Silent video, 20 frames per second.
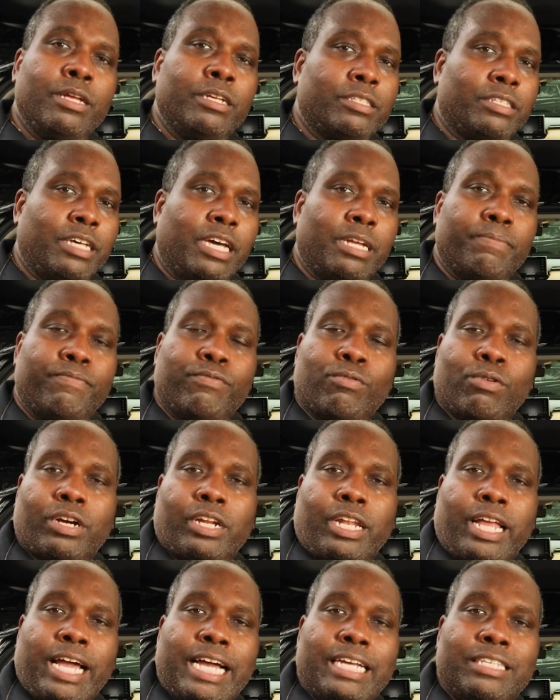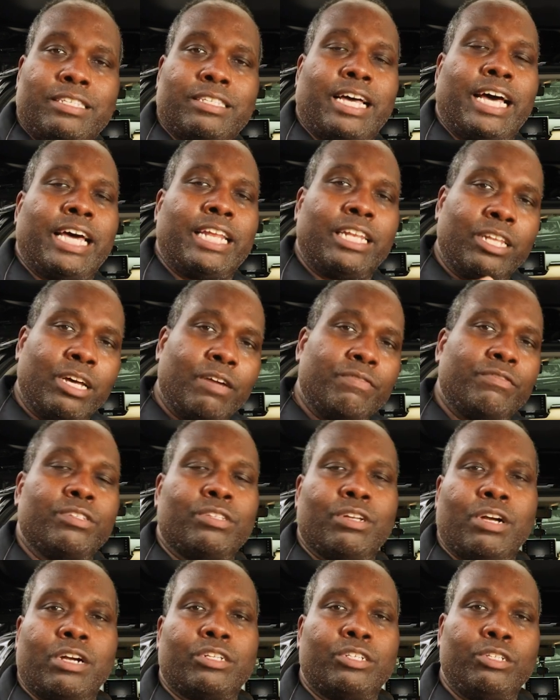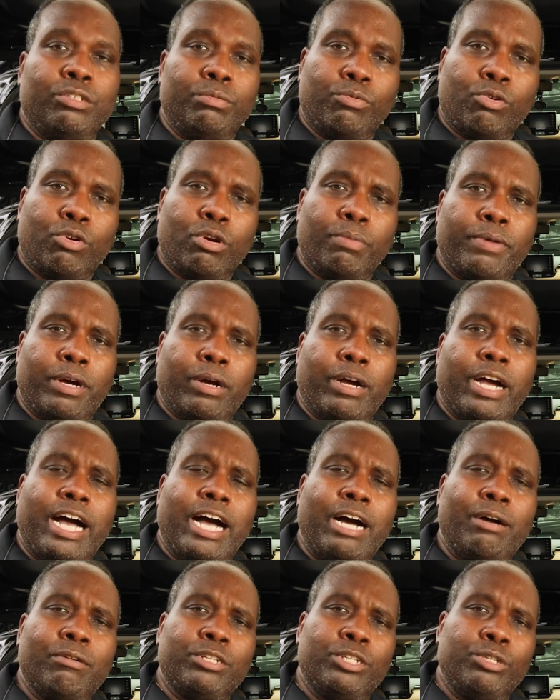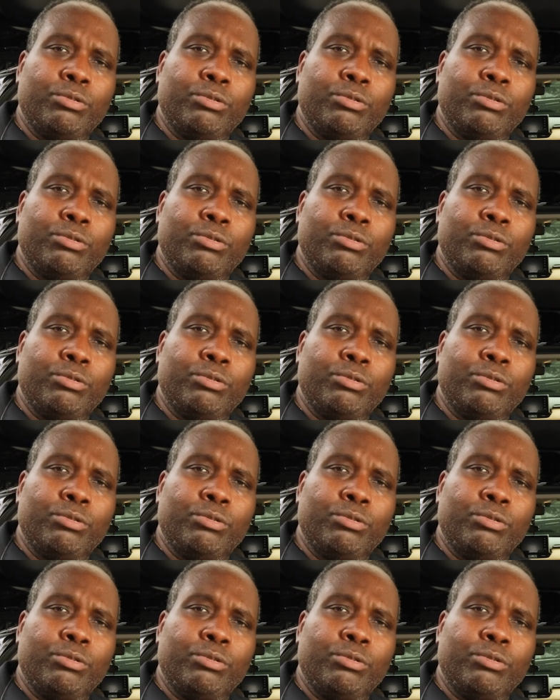sign up for a class. I'd love to talk to you more about how